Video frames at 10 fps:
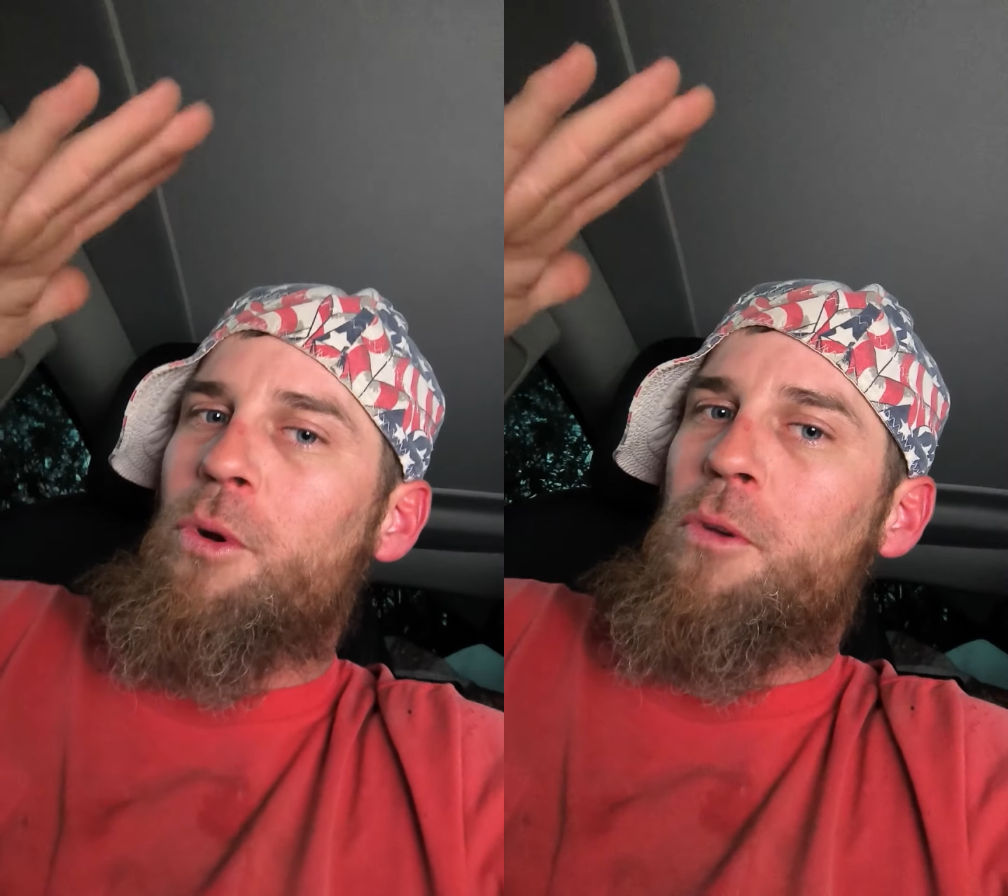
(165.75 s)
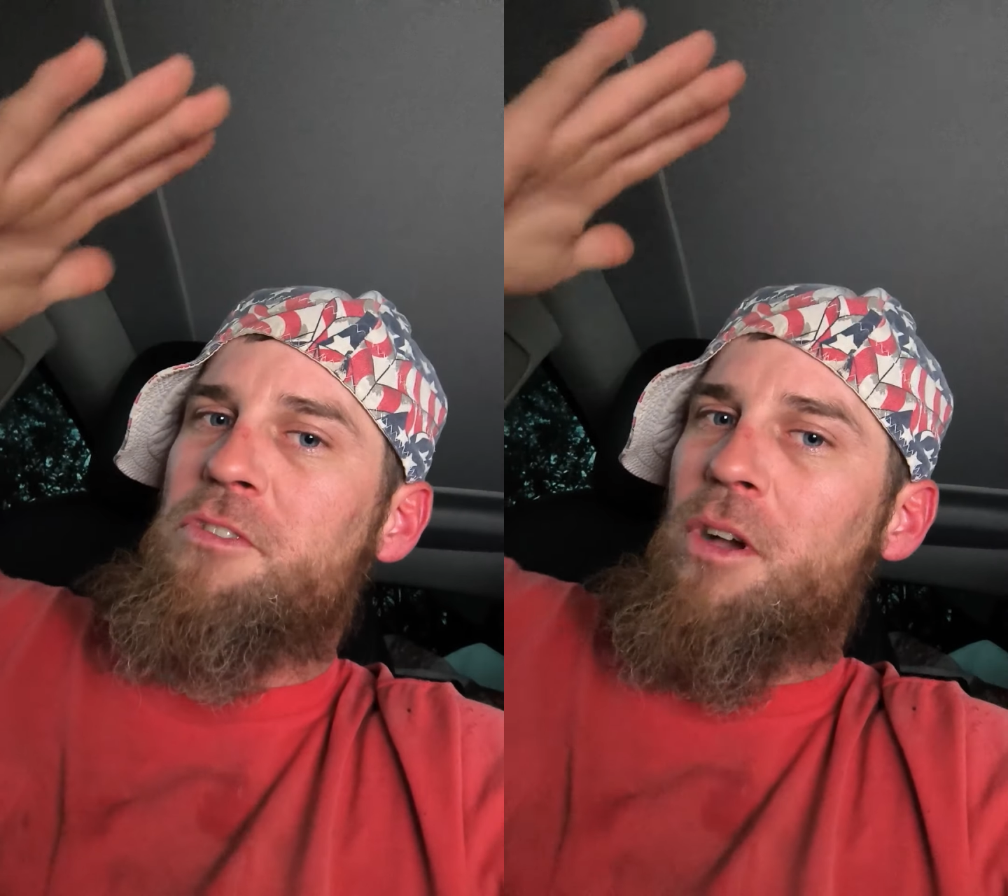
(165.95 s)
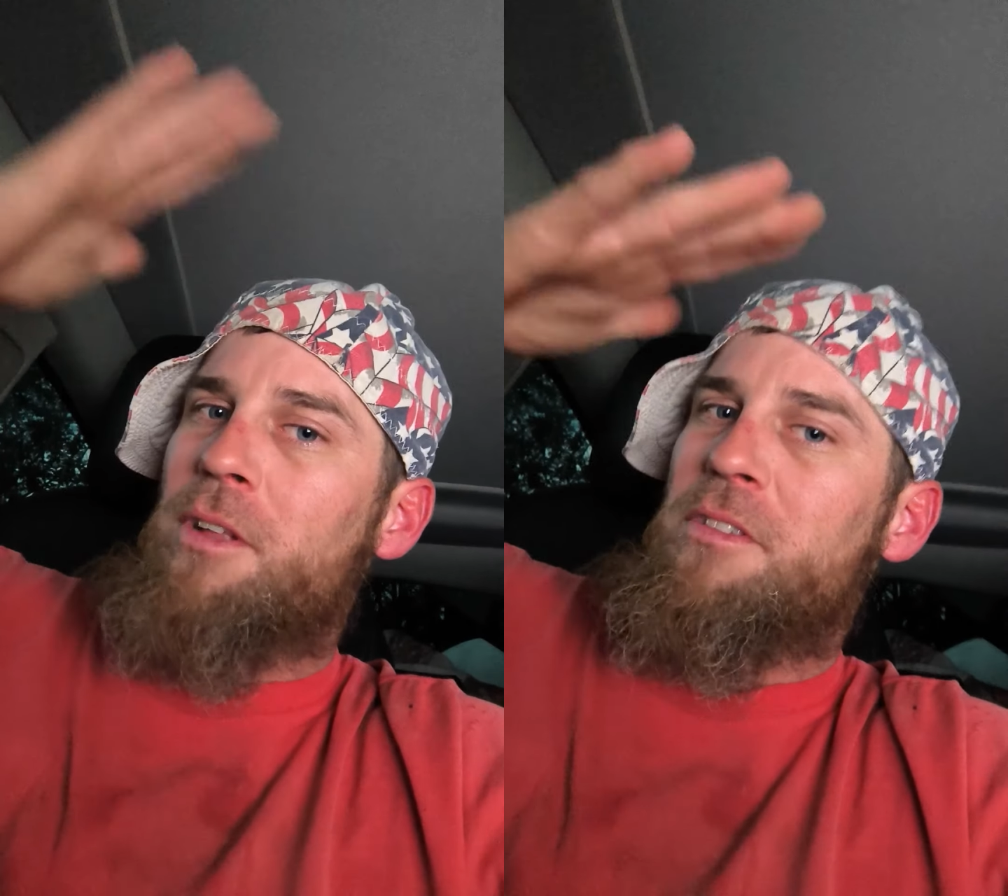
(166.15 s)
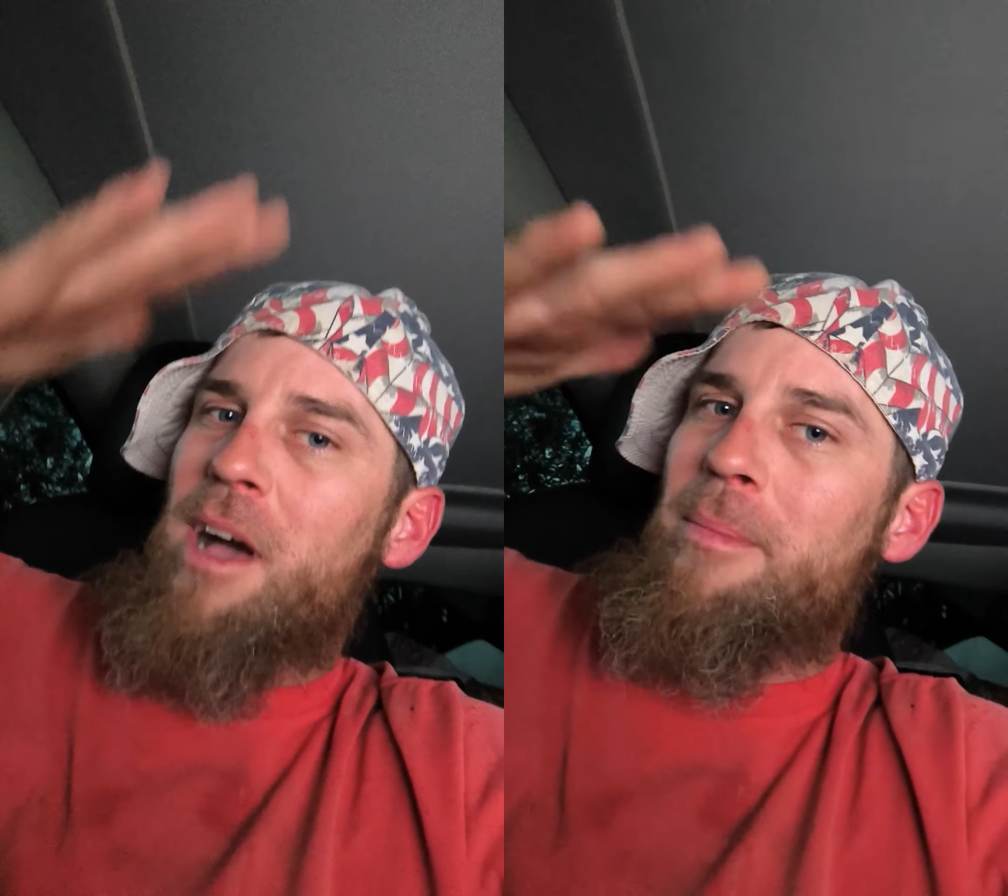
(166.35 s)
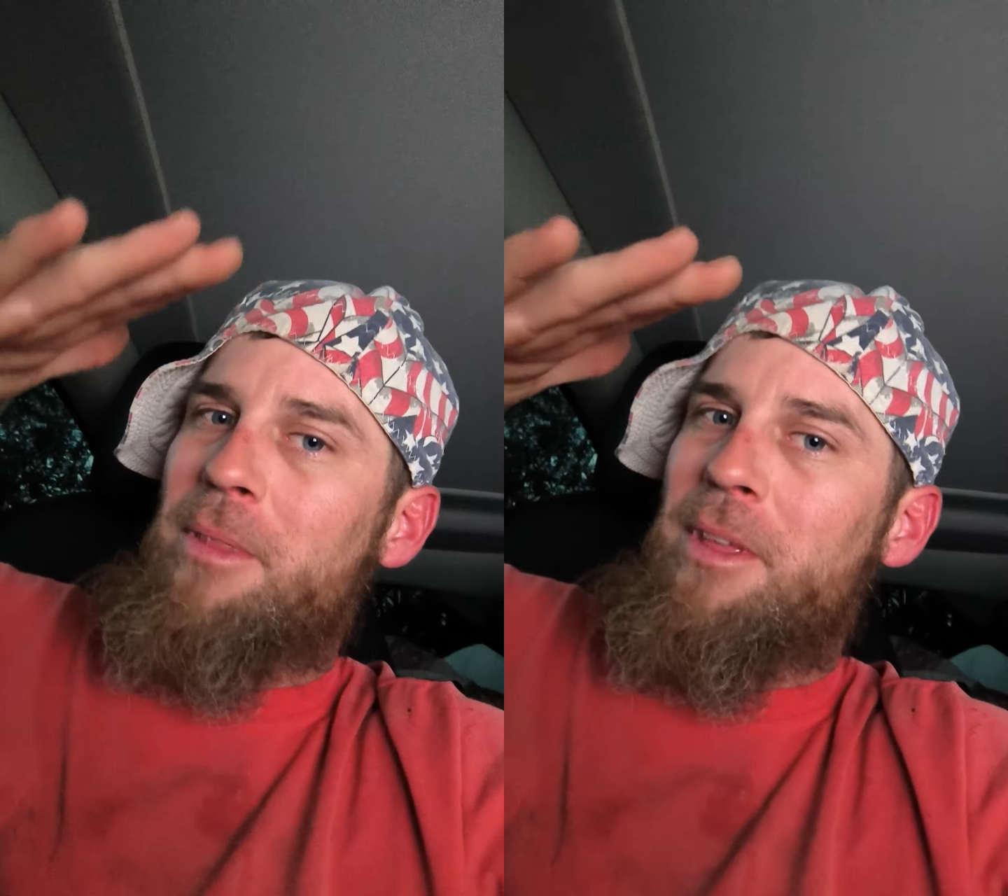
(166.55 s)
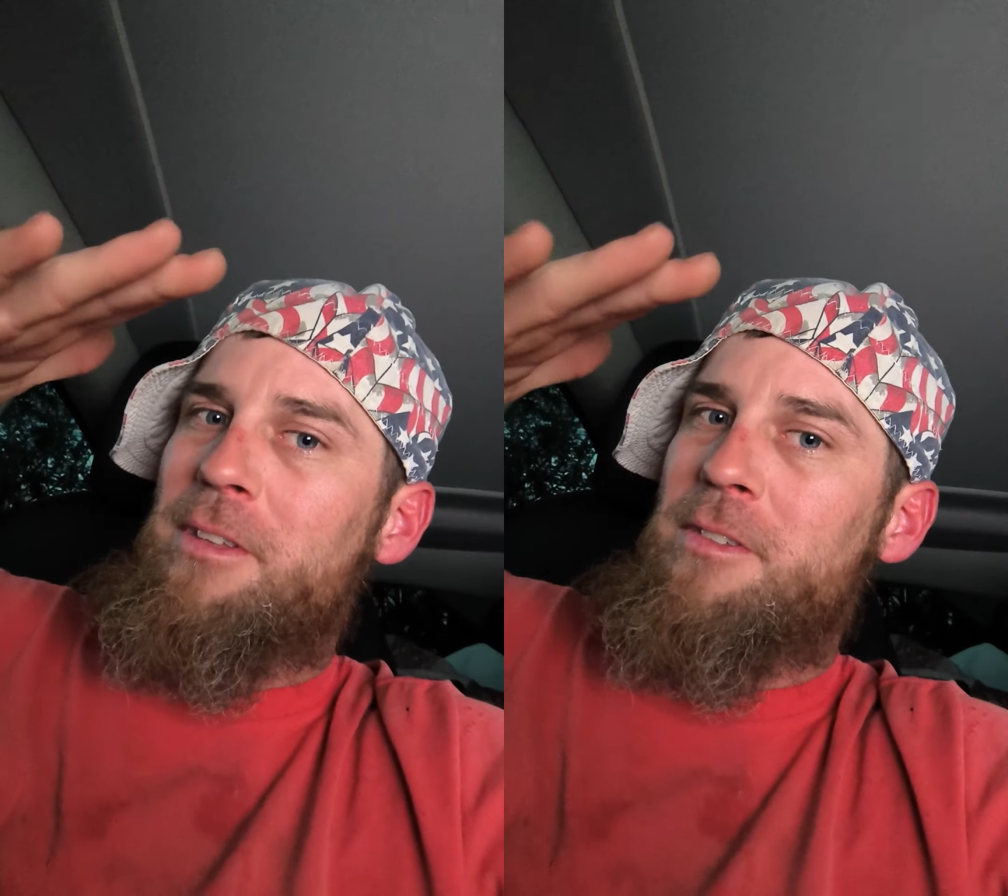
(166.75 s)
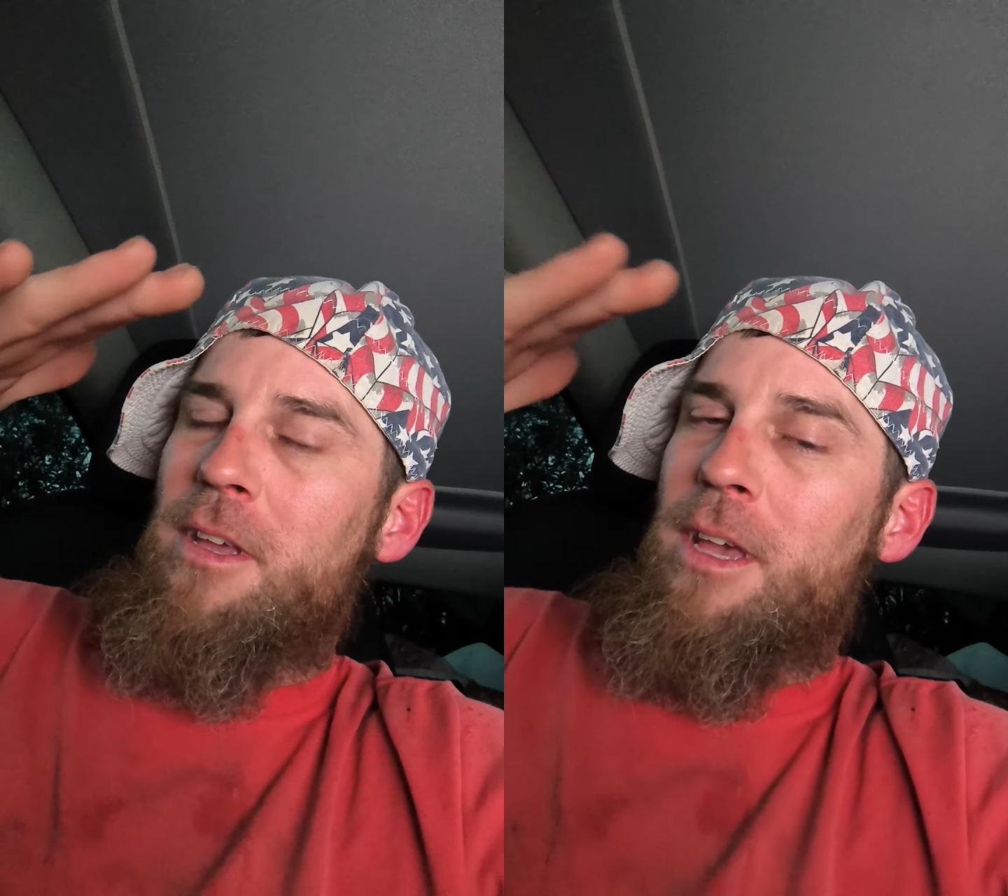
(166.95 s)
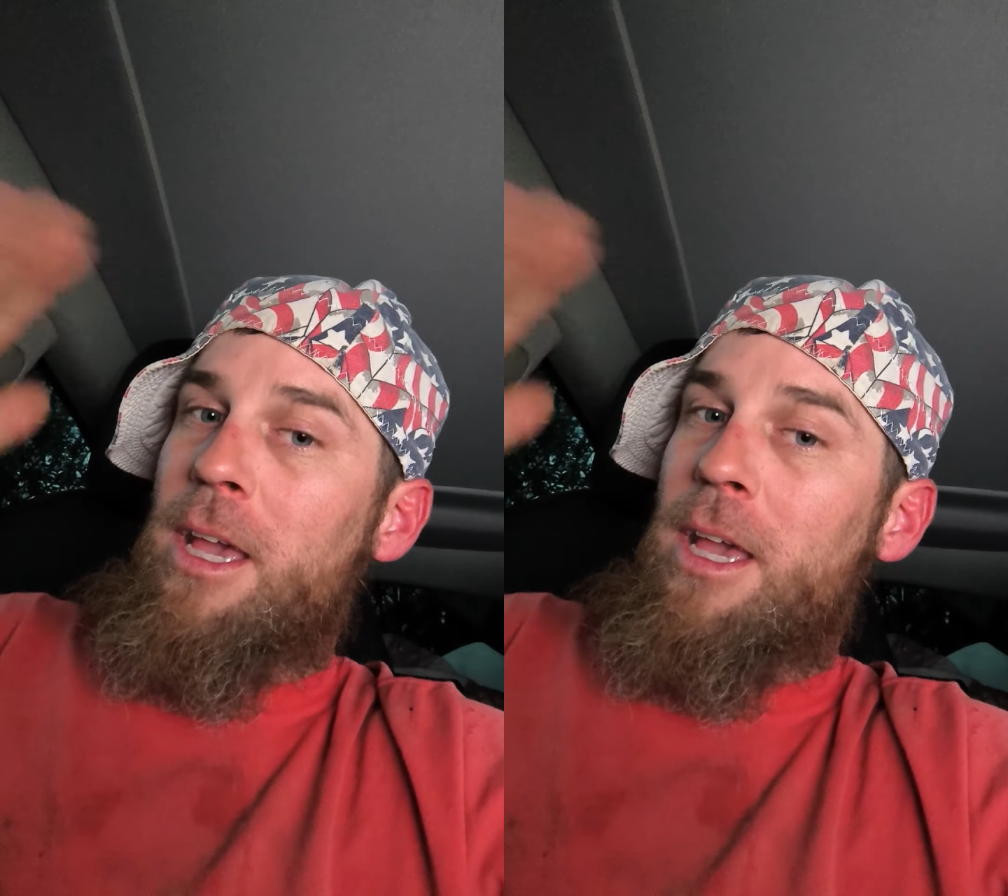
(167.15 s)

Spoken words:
roofs on top of this.